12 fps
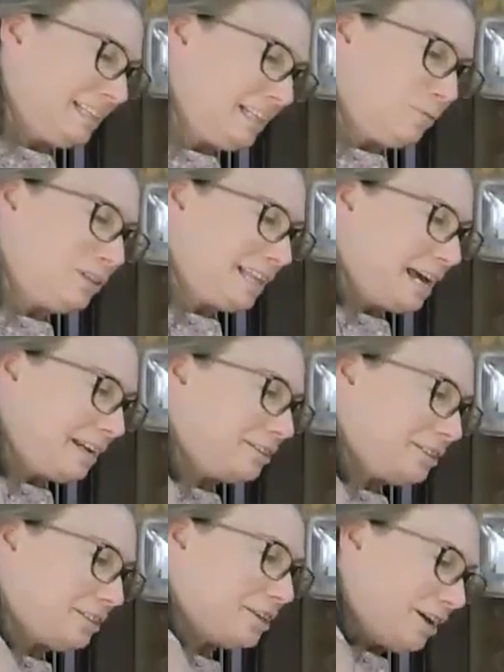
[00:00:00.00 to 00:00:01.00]
Then we'll add
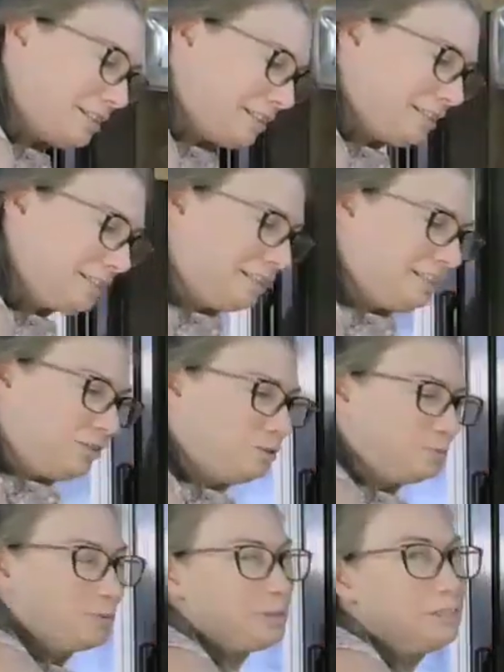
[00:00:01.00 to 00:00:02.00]
our sauce.
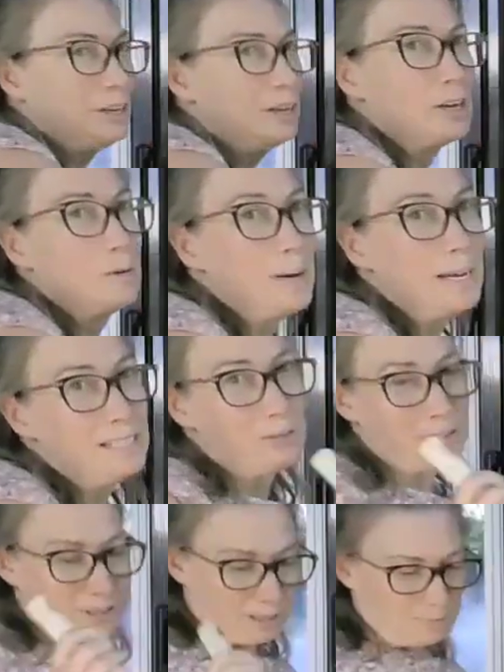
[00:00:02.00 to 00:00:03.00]
We'll put it on our buns,
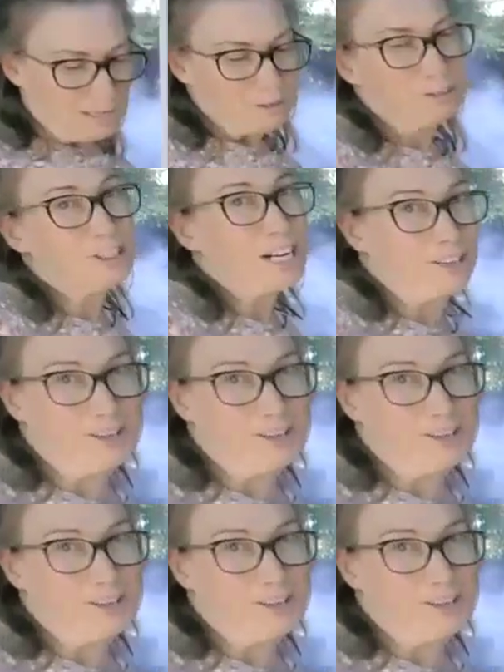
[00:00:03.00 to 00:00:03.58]
which I better check